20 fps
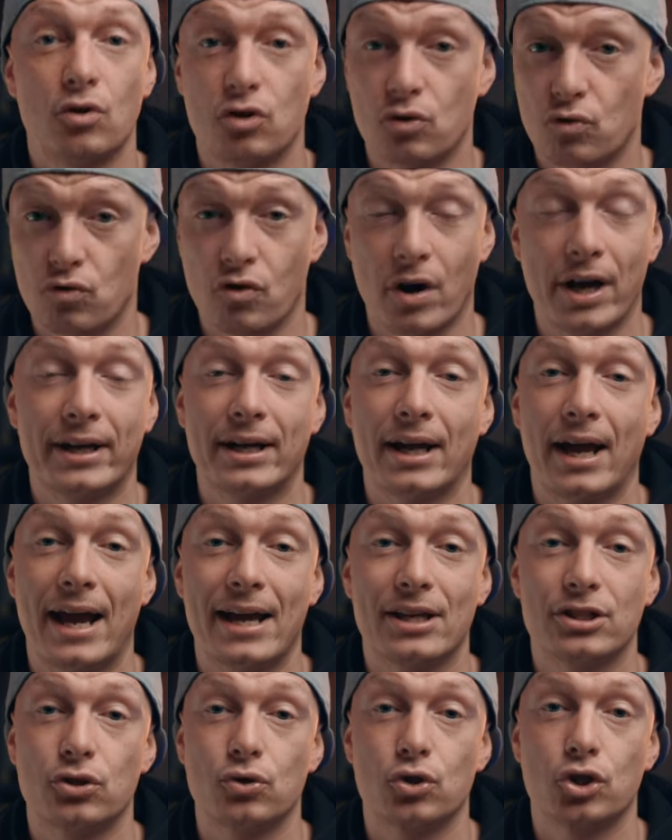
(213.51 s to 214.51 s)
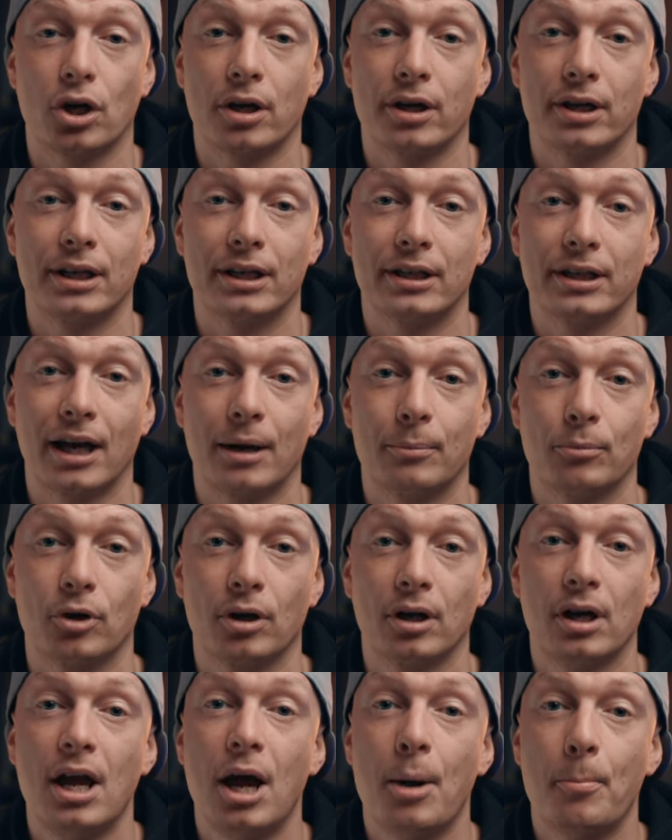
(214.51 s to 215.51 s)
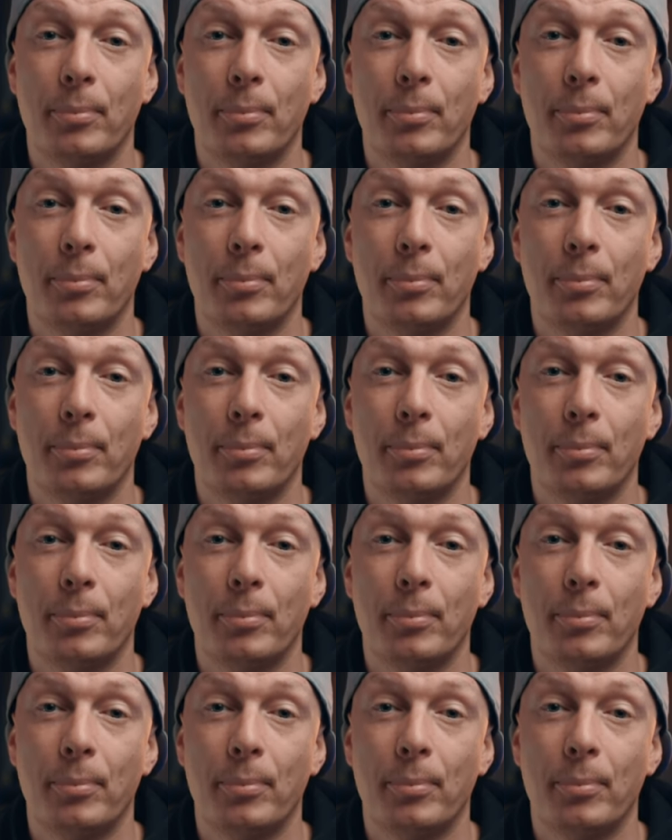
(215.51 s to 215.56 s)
right as you shot it in camera.